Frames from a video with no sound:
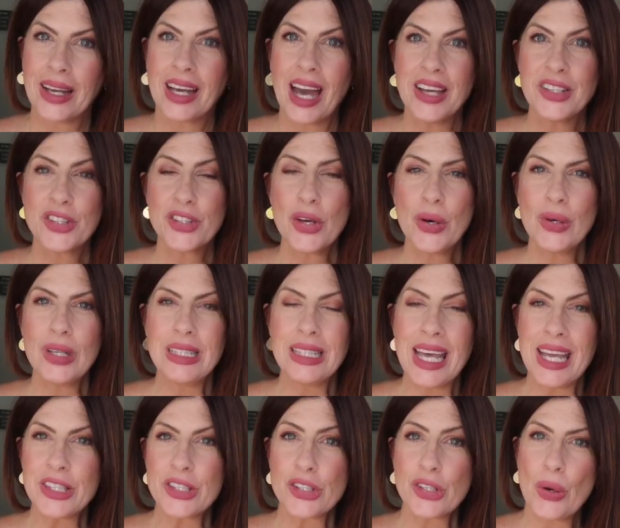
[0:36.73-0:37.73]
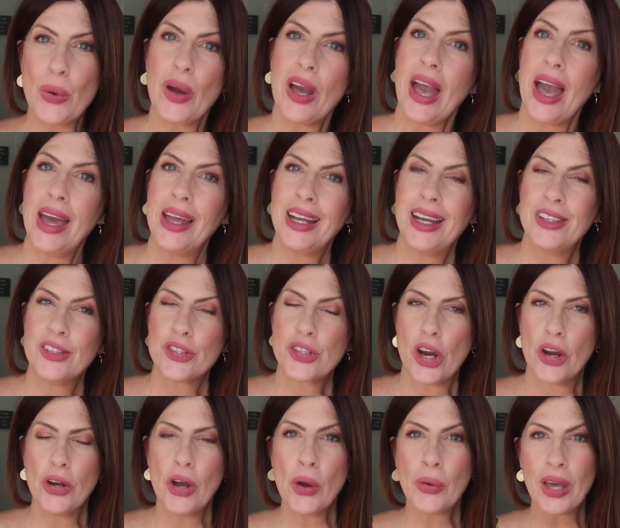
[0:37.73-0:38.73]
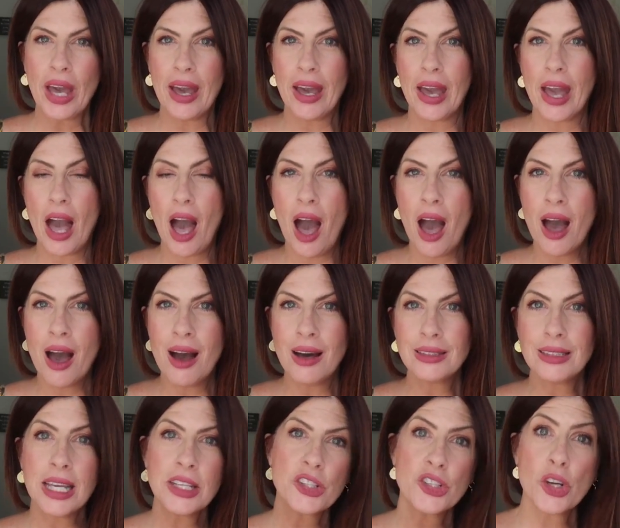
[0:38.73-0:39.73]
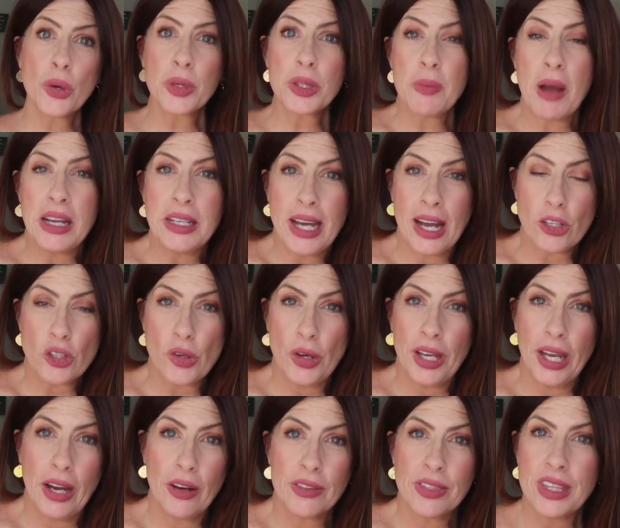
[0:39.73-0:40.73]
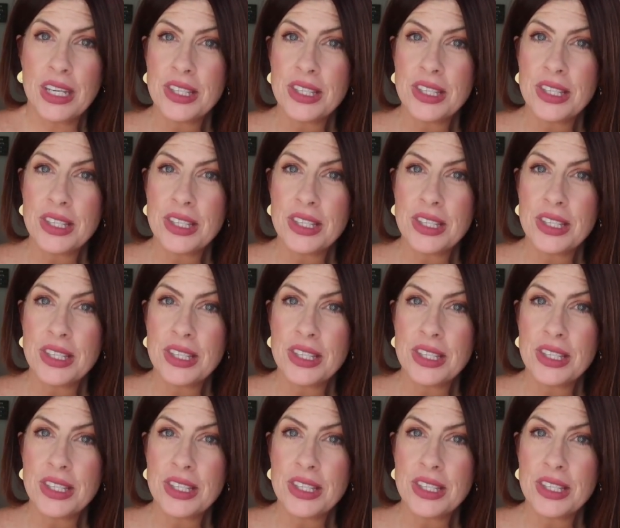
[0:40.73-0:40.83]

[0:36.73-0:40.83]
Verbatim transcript: Guys, so let's go ahead and start. Okay, let's start with my natural hair.